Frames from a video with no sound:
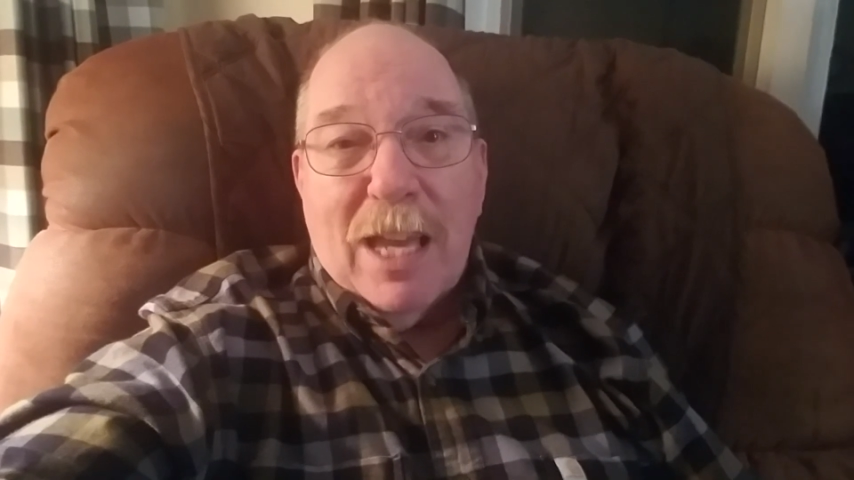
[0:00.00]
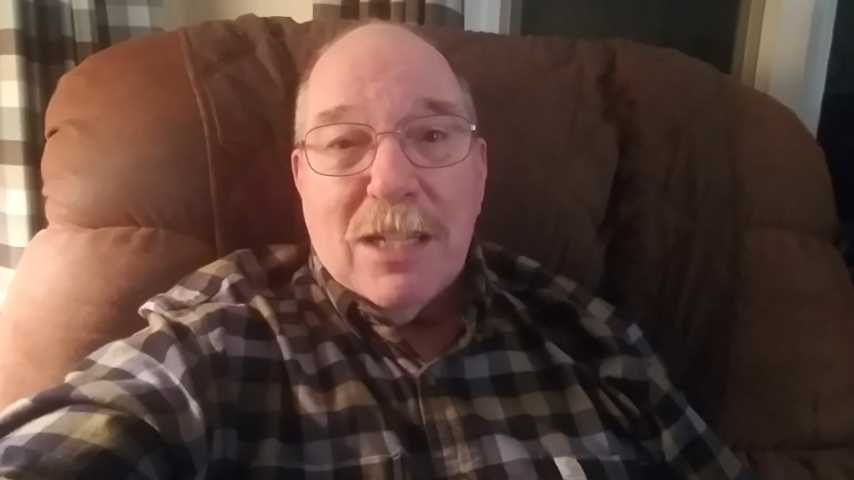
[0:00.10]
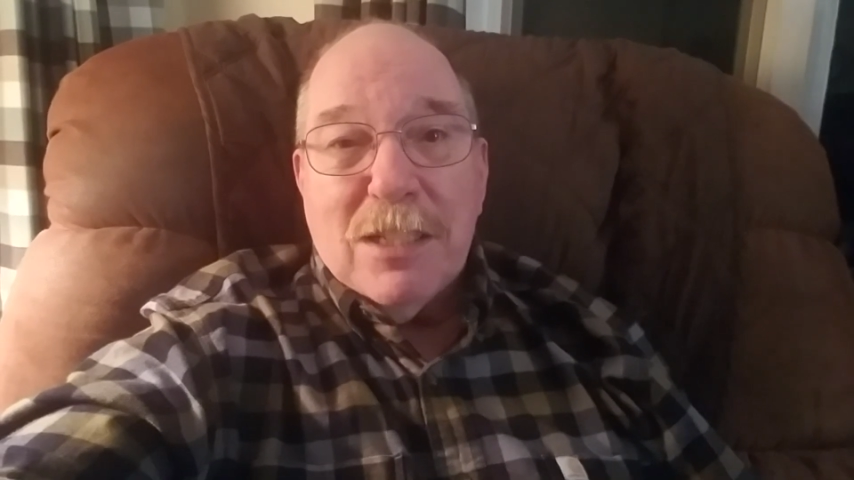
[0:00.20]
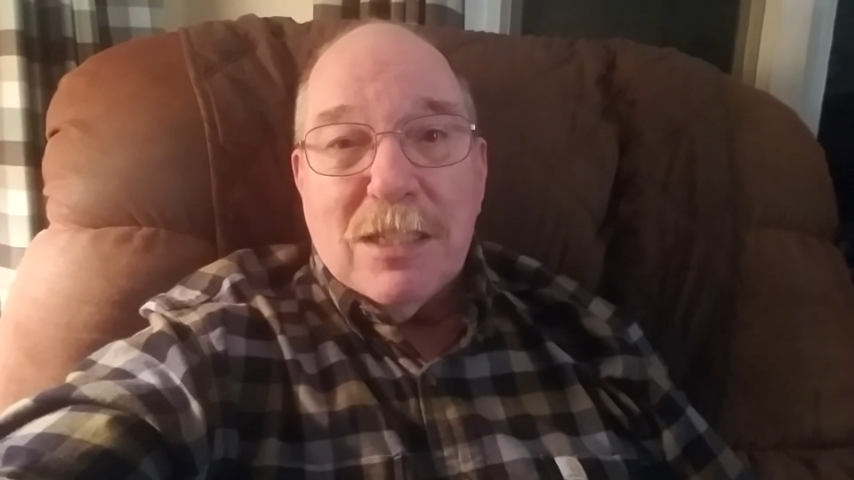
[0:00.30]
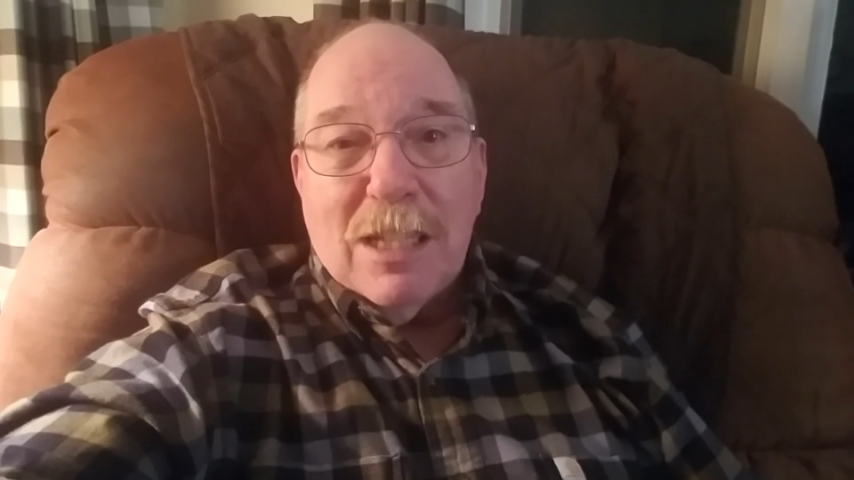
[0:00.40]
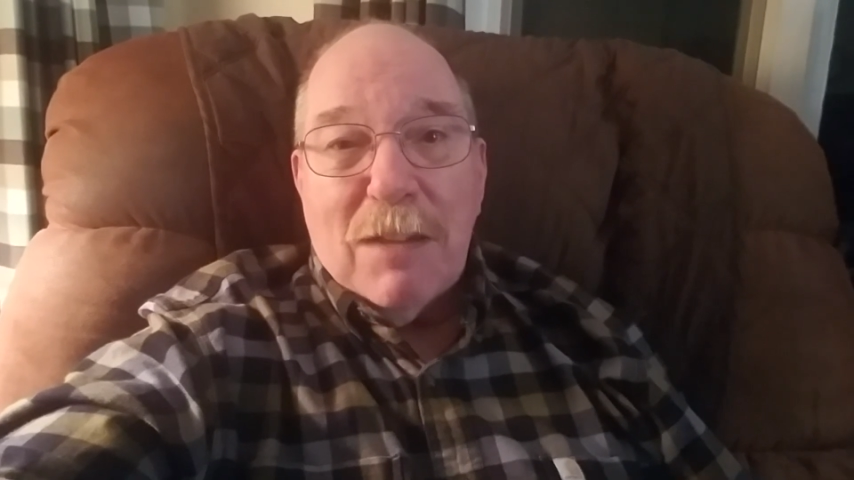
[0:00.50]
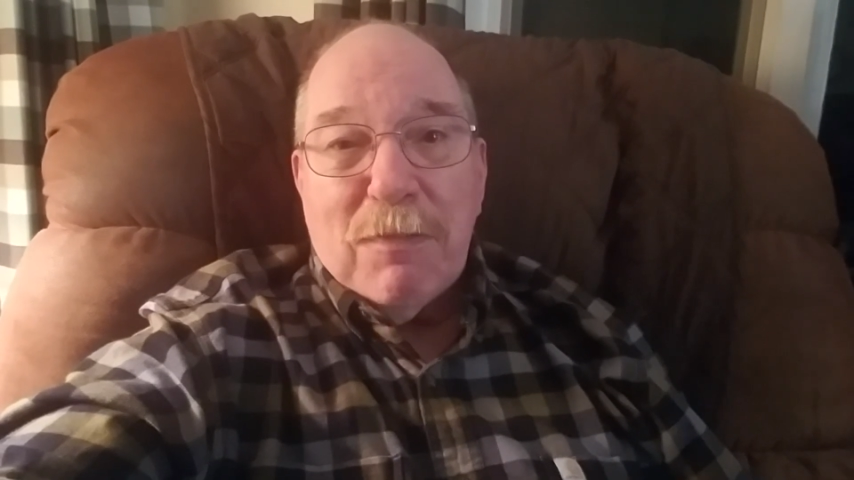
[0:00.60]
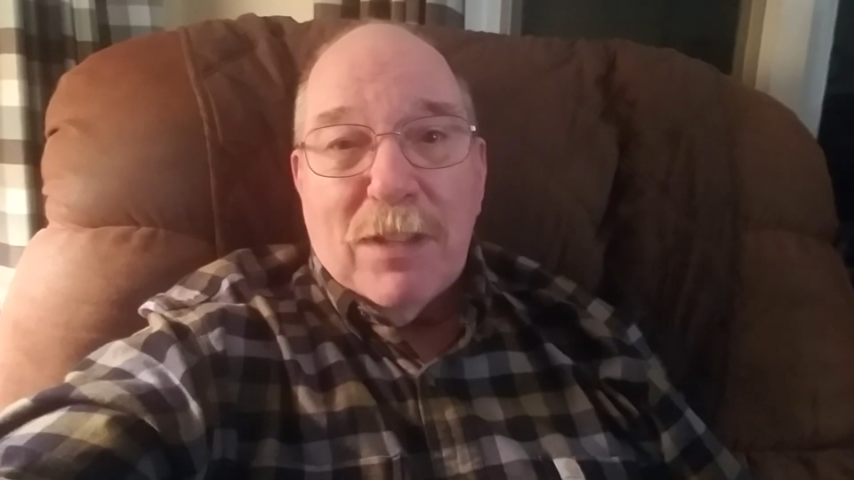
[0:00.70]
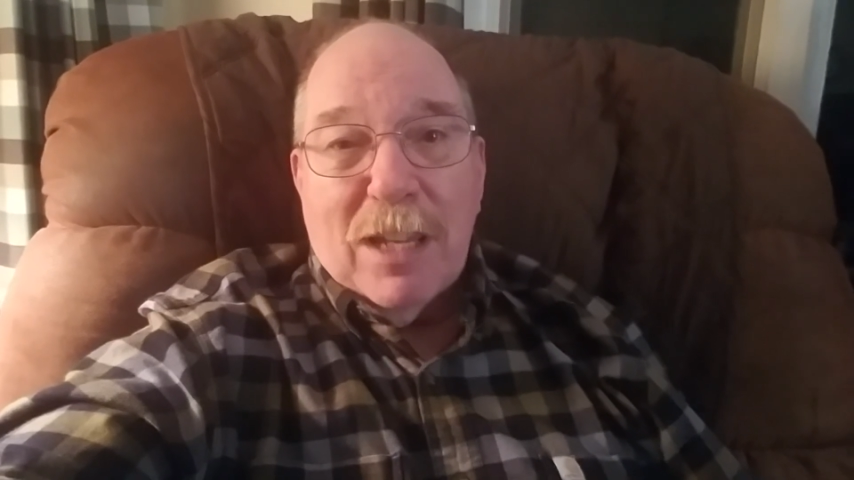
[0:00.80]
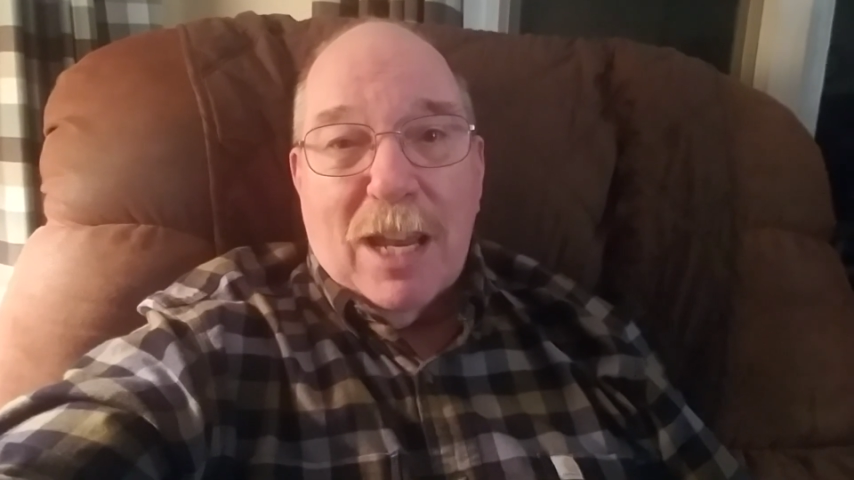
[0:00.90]
had just
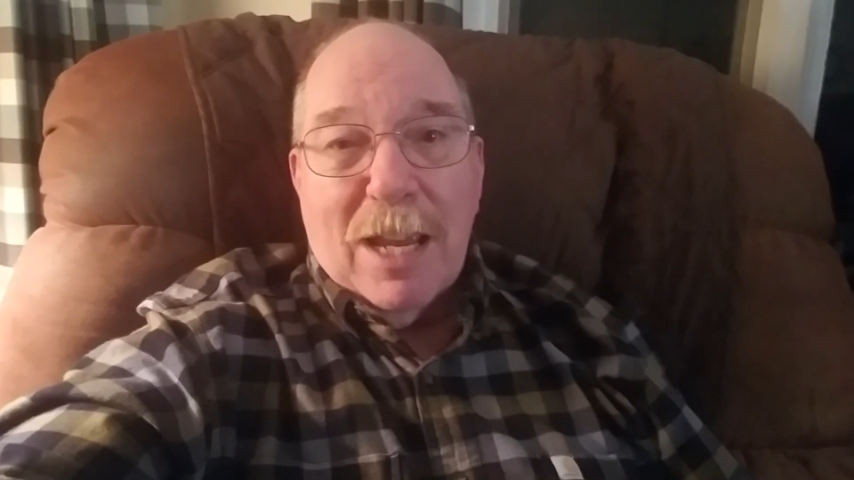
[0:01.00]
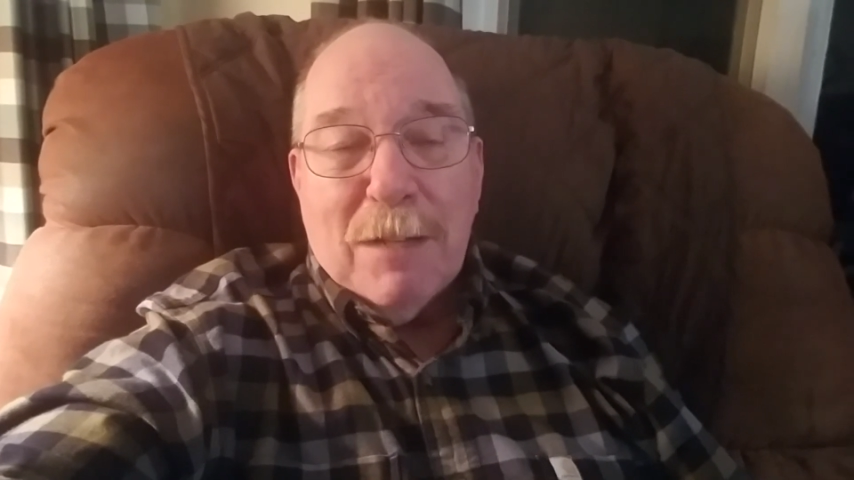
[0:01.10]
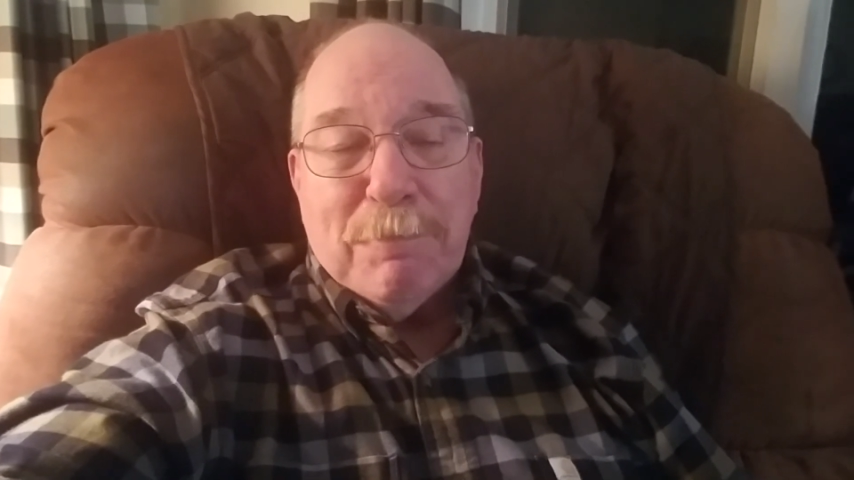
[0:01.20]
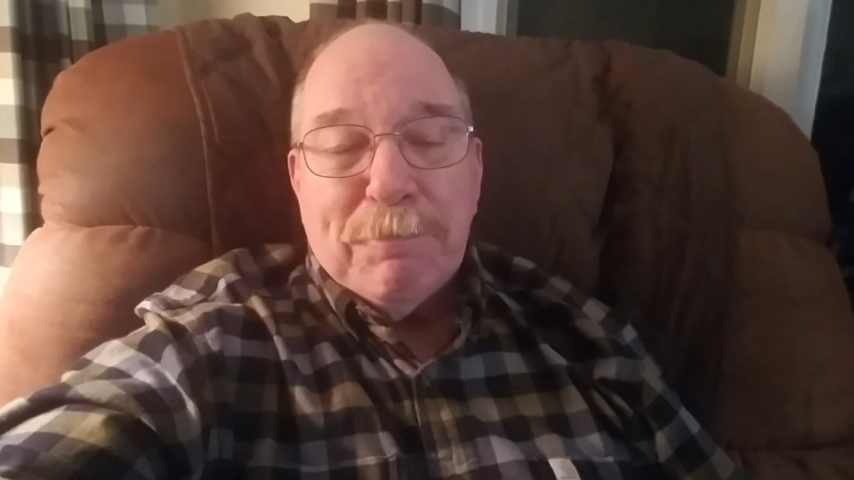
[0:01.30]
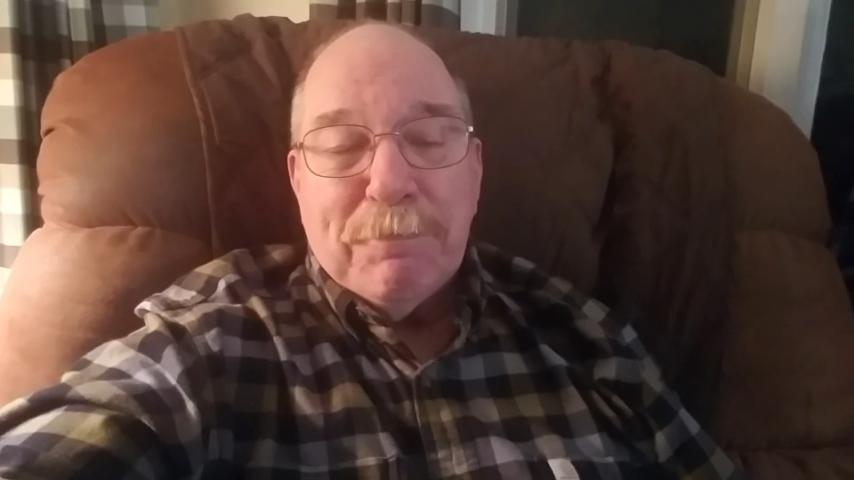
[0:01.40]
left for the day